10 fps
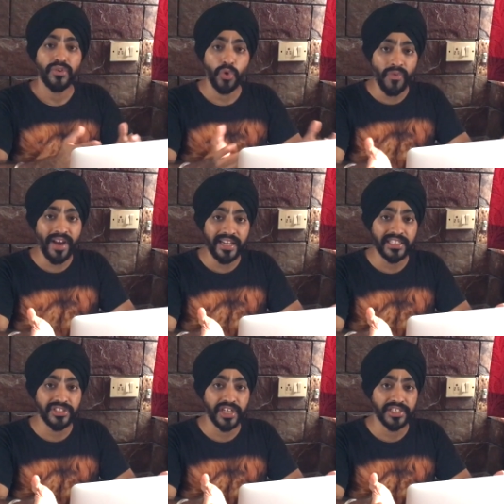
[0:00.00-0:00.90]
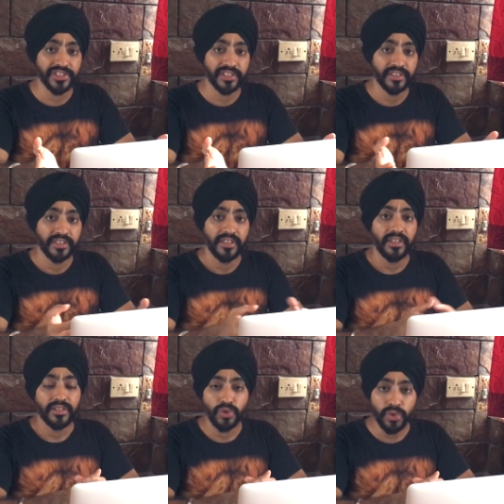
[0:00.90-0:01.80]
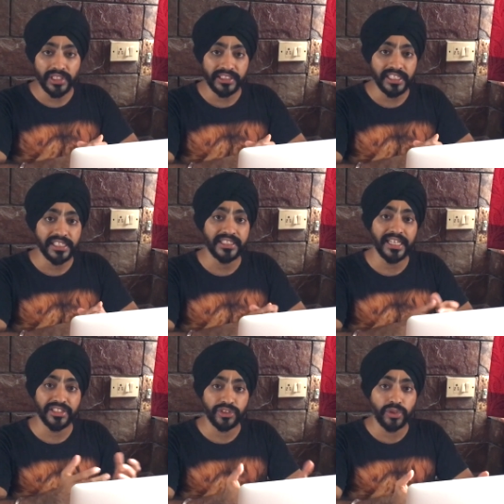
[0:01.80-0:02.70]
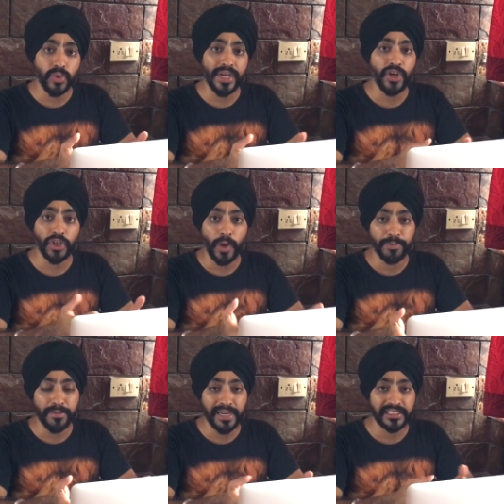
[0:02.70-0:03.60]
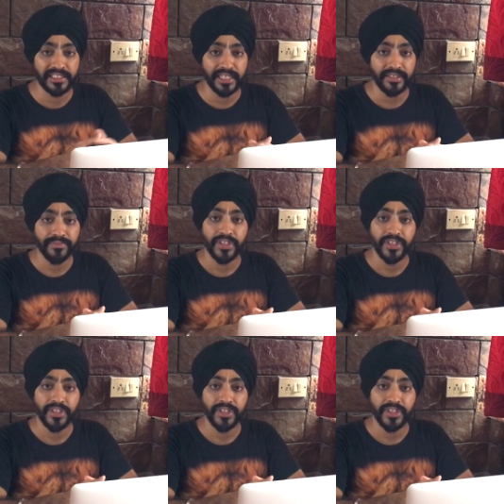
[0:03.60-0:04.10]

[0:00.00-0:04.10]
No wireless charging. Google says that it's slow and not optimized yet.